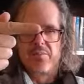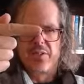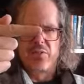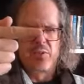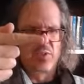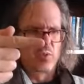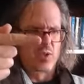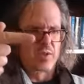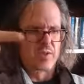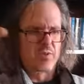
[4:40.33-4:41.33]
it's really
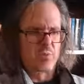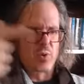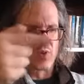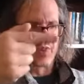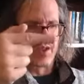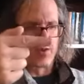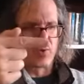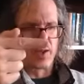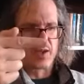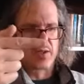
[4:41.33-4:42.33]
weird because if i point that
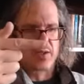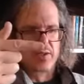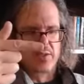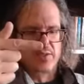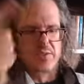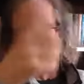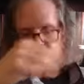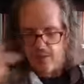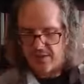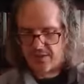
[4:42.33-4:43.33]
way
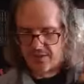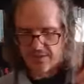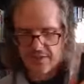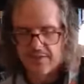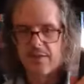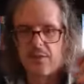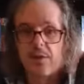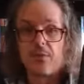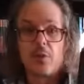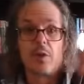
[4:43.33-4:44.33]
anyways it's it's a little
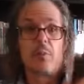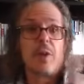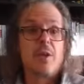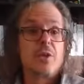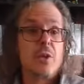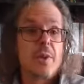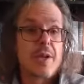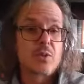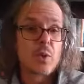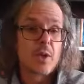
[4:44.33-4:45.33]
confusing but in two
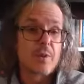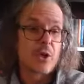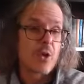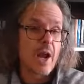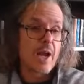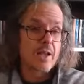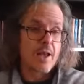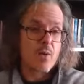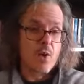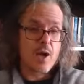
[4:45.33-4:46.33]
minutes we're going to be cracking
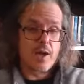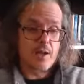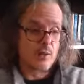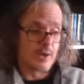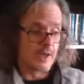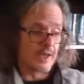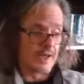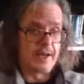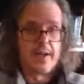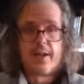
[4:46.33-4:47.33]
that wine and we're going to
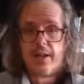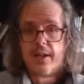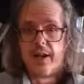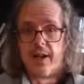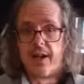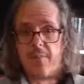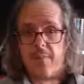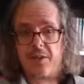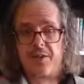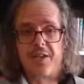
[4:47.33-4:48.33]
get um, a
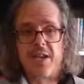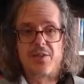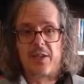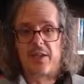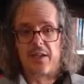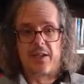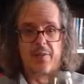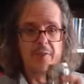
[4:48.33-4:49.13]
little day drinking go.